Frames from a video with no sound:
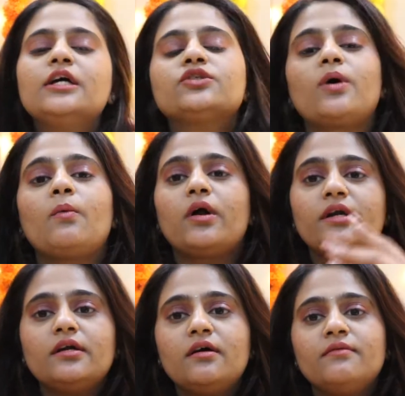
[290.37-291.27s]
So I
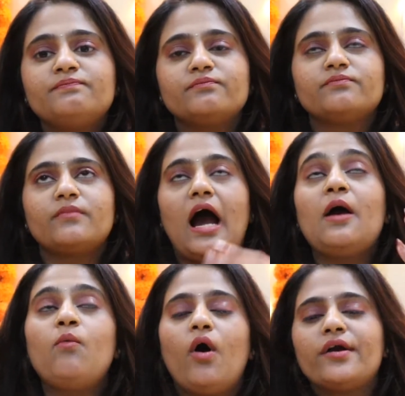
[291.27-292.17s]
wanted a
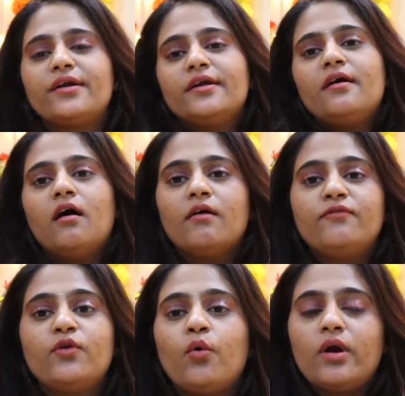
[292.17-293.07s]
I wanted a
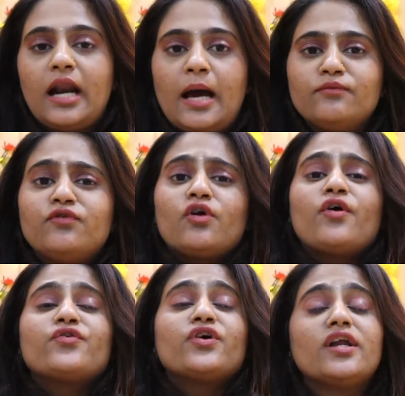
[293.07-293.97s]
floor lamp for
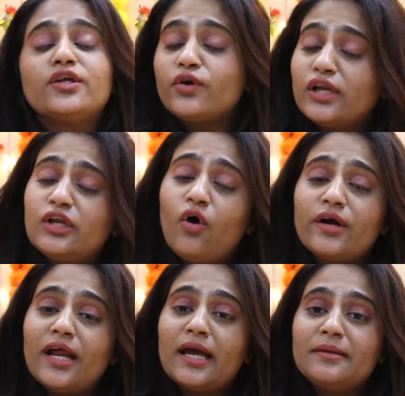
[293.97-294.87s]
a really really
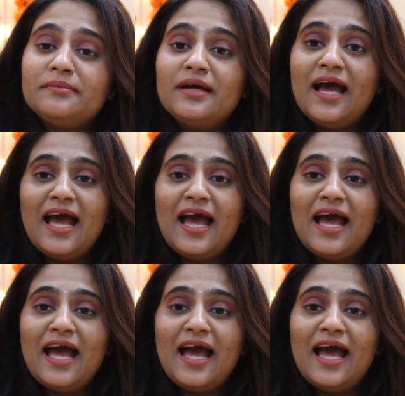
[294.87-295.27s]
long time